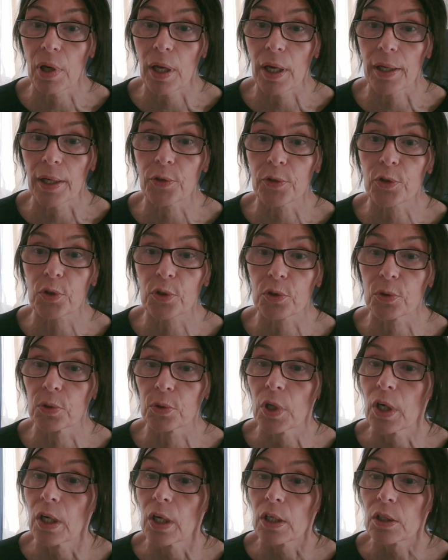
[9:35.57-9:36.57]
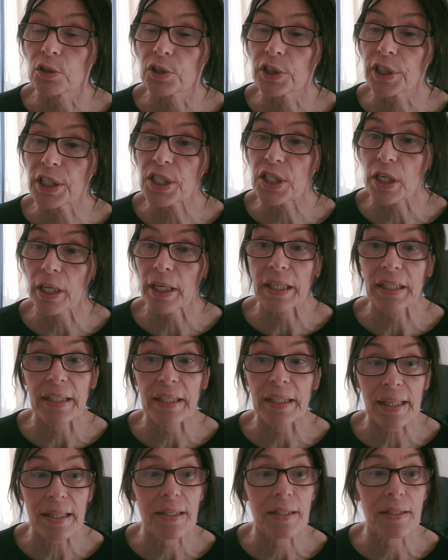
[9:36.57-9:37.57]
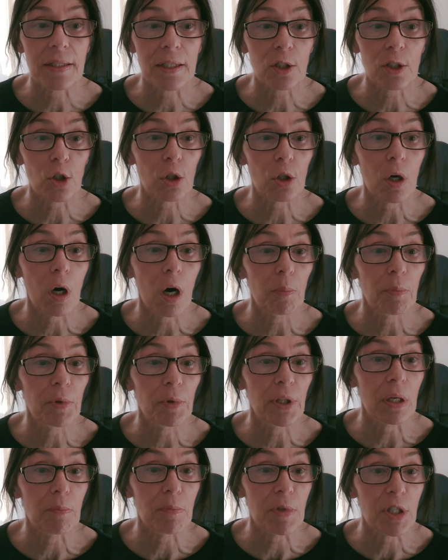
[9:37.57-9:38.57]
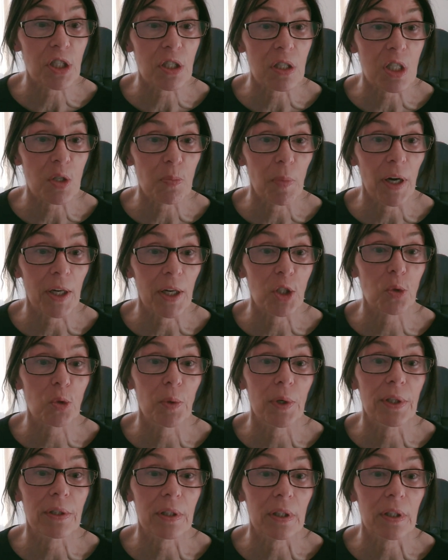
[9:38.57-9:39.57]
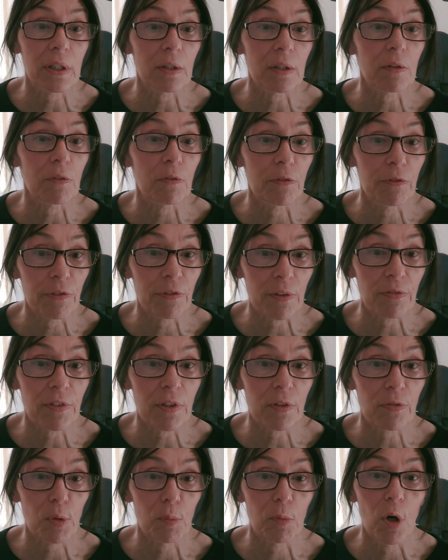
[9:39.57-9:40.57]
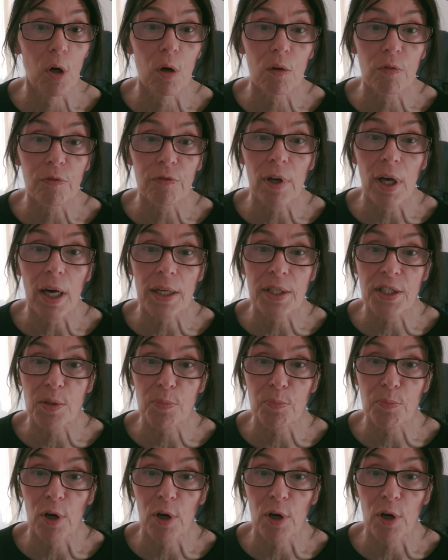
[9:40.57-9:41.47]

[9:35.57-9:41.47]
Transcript: plan to reach a net zero carbon emissions by twenty fifty. fifty from all flights